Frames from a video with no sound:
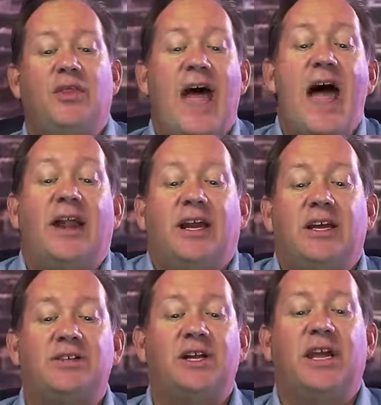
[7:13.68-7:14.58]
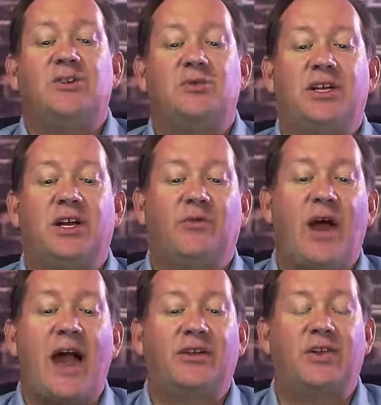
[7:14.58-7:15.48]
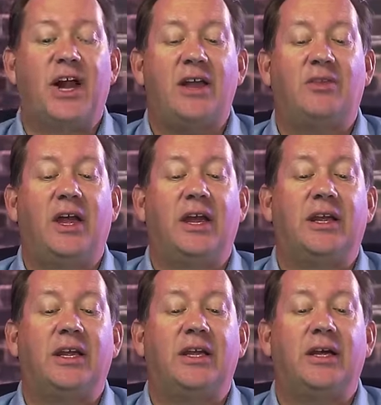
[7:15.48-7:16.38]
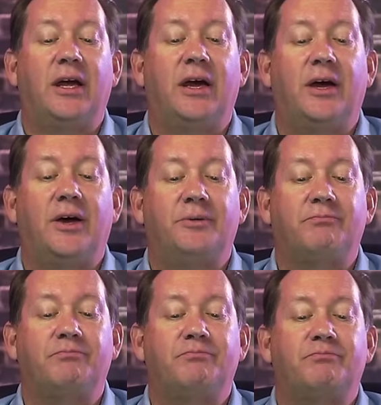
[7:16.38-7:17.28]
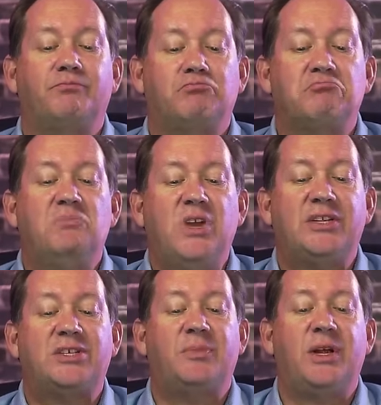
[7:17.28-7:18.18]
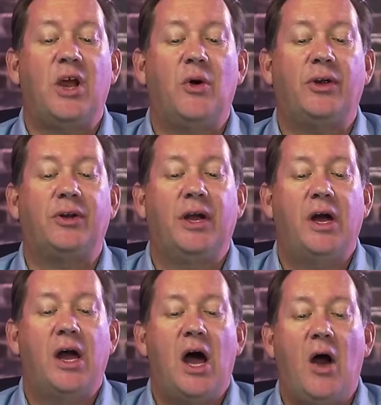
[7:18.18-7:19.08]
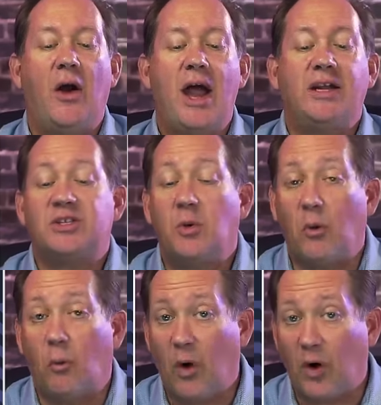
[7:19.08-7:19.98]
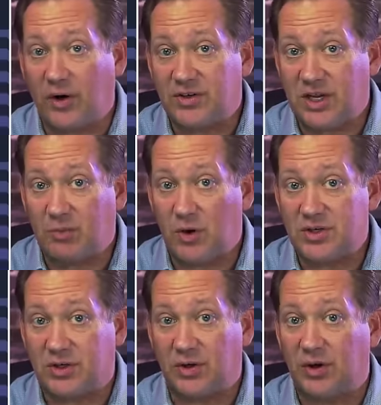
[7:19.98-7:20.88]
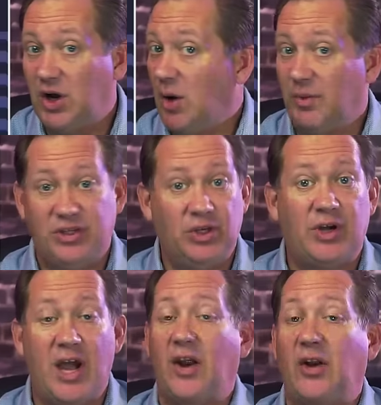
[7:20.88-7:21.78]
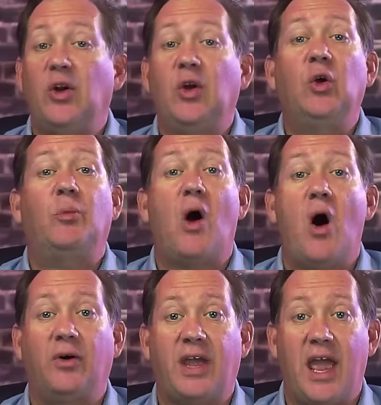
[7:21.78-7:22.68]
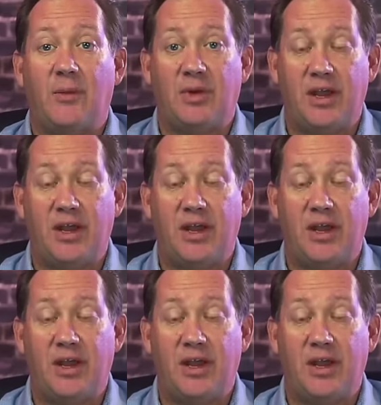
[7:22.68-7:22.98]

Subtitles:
That is the interesting fact that I think needs to be noted. All right, so it worked in Portugal, but you got a new ball game